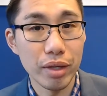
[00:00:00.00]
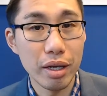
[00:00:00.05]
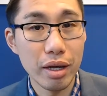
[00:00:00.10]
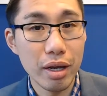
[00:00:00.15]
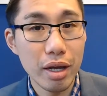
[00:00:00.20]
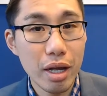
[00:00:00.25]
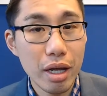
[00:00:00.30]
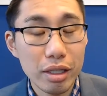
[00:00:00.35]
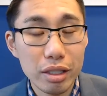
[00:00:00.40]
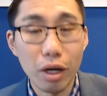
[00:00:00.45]

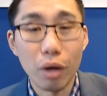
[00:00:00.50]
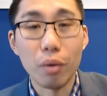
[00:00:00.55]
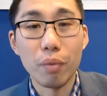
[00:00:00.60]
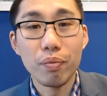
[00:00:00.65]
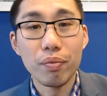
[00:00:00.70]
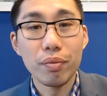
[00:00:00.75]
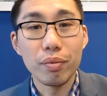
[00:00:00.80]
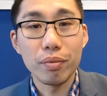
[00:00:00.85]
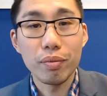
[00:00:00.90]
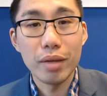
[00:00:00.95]
So
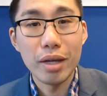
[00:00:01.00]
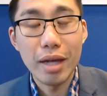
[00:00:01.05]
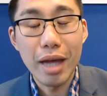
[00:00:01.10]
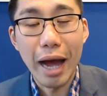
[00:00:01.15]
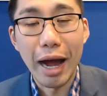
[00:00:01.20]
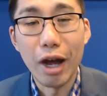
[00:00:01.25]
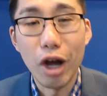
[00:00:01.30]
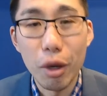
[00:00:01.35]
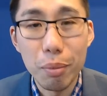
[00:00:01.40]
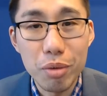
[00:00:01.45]
I
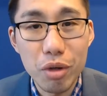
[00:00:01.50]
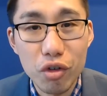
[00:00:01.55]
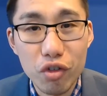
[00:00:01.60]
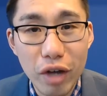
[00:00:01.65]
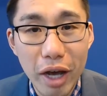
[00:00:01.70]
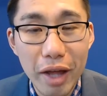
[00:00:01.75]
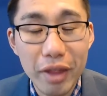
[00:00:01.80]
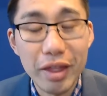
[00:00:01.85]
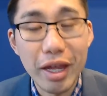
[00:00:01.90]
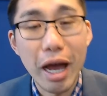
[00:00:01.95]
hope you tried
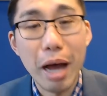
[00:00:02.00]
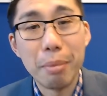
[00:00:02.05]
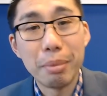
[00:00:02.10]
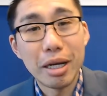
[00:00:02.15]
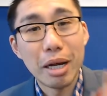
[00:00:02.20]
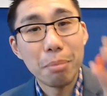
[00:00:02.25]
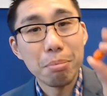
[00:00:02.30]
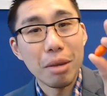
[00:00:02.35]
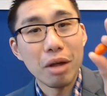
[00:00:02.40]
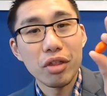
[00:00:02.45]
the M and M
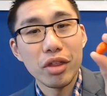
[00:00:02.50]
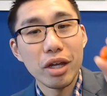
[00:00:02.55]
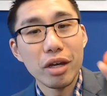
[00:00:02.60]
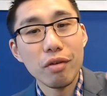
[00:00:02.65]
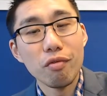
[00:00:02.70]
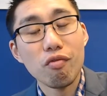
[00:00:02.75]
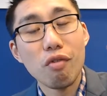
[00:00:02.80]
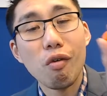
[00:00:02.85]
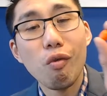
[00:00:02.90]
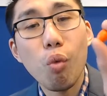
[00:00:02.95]
method.
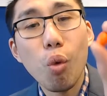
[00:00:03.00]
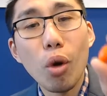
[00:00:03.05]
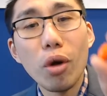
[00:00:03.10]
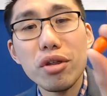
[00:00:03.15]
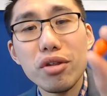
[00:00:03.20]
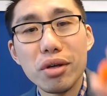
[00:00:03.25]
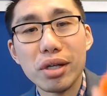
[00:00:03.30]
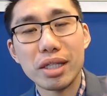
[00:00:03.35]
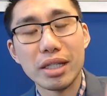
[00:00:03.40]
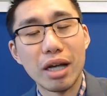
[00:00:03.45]
Reward
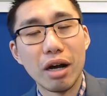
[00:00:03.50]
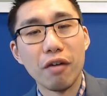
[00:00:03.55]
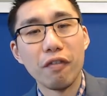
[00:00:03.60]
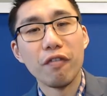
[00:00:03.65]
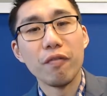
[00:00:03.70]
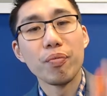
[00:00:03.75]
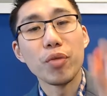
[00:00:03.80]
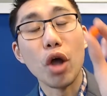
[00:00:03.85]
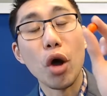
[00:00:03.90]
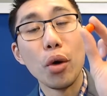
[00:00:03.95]
yourself
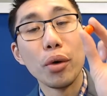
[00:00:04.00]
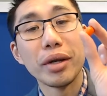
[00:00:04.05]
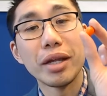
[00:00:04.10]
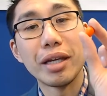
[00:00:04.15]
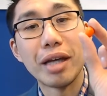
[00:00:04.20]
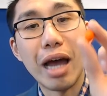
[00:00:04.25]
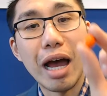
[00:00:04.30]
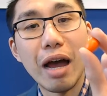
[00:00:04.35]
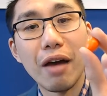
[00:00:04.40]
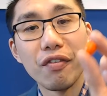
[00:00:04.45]
only
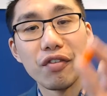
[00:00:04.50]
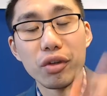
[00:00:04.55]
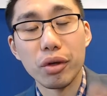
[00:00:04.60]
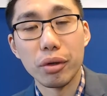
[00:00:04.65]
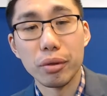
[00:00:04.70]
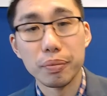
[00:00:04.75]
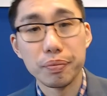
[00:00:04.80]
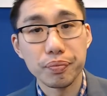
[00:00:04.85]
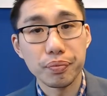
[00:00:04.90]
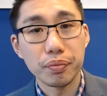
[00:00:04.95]
after
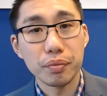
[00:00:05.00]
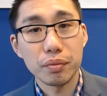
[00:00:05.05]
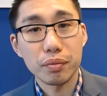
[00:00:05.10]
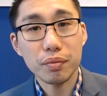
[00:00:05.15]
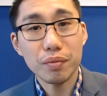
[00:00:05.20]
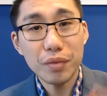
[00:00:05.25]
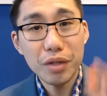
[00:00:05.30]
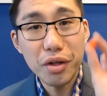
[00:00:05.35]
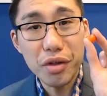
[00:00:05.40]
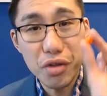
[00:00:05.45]

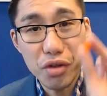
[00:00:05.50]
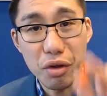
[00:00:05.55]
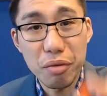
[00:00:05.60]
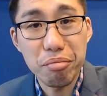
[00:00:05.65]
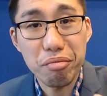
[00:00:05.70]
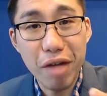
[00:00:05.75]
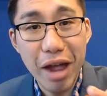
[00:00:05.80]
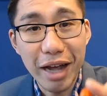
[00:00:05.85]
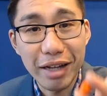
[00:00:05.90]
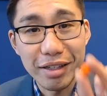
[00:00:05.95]
you
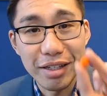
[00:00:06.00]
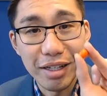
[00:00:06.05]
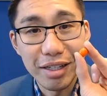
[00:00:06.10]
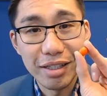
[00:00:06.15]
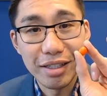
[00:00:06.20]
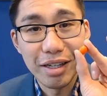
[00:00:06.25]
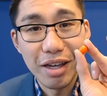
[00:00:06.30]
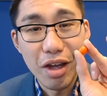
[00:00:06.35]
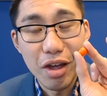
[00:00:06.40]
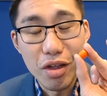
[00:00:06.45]
practice
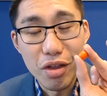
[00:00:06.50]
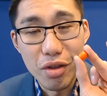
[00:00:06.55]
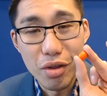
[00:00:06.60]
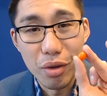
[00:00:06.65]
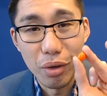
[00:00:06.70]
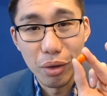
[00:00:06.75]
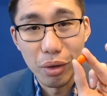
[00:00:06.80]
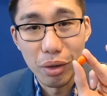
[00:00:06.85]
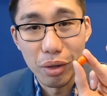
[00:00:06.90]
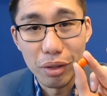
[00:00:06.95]

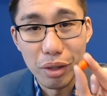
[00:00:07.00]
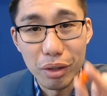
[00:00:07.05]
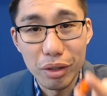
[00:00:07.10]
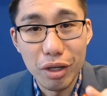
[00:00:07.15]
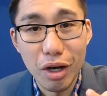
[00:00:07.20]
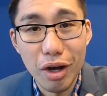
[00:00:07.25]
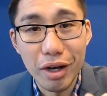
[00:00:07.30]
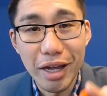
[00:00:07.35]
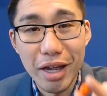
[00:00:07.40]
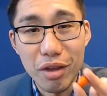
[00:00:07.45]
your, your talk
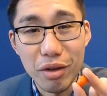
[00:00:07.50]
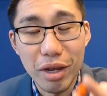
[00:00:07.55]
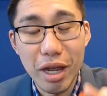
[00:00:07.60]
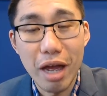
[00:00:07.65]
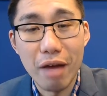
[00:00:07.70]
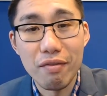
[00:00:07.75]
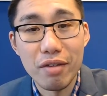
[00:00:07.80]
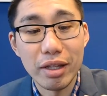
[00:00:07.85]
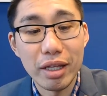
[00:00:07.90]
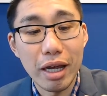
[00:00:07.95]
and you have
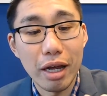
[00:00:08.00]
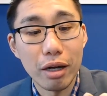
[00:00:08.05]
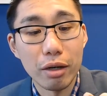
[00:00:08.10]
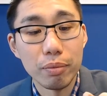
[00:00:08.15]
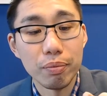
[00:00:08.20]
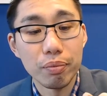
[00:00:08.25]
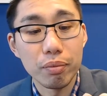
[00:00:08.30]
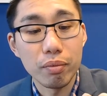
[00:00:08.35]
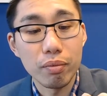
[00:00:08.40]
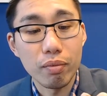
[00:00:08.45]
it down.
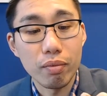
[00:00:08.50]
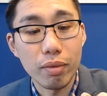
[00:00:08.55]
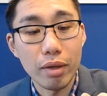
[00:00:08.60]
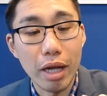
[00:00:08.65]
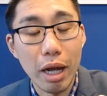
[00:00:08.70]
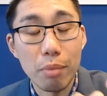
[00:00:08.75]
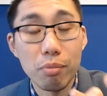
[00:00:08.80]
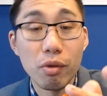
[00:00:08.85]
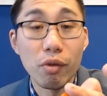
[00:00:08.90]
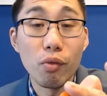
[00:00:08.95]
I'm
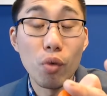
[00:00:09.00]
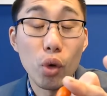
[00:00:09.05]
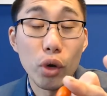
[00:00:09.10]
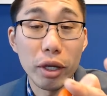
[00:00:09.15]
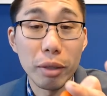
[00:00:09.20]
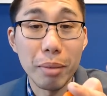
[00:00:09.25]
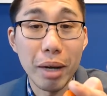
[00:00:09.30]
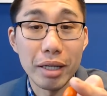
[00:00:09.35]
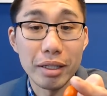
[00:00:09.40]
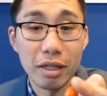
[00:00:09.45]
rewarding
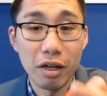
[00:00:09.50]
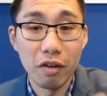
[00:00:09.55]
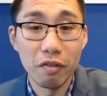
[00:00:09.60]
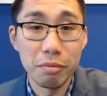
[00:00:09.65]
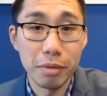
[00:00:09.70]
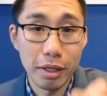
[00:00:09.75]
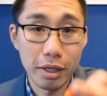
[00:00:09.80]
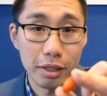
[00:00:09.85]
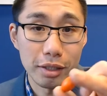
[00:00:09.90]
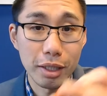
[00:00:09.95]
myself
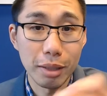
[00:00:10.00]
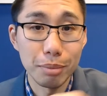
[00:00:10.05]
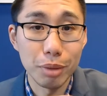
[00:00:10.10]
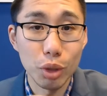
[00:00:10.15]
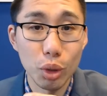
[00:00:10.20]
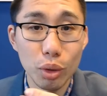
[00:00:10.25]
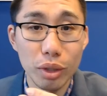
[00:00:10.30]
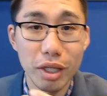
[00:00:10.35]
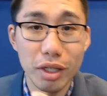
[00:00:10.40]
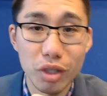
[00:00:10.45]
because I'm doing
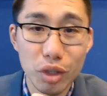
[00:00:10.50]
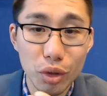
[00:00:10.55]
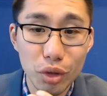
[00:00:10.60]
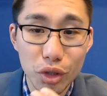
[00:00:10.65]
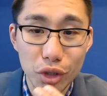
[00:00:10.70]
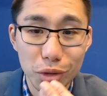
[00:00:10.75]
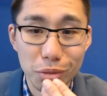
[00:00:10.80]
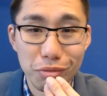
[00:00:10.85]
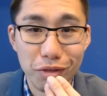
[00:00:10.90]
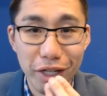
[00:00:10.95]
this YouTube
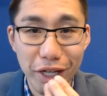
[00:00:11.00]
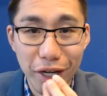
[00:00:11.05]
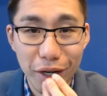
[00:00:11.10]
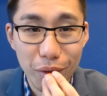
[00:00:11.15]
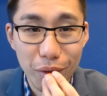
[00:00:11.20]
video.